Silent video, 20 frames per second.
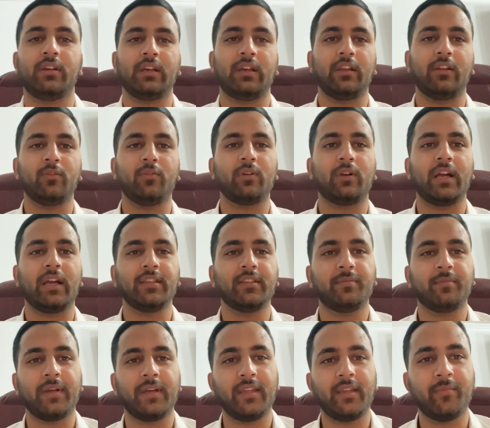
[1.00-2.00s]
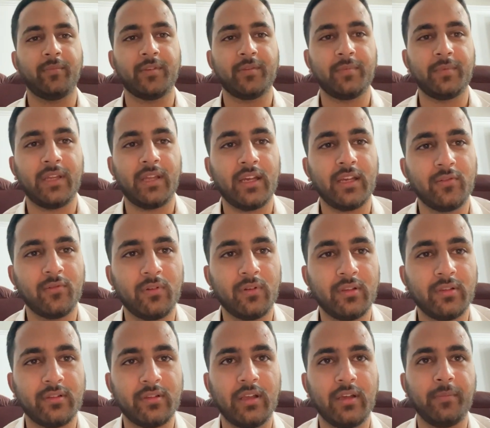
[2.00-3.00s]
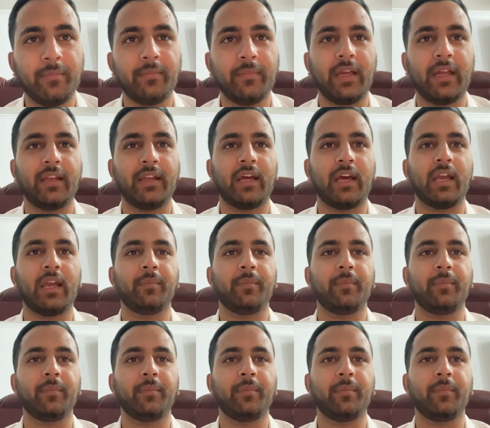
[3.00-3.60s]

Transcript: Hello guys, my name is Minhajul Islam and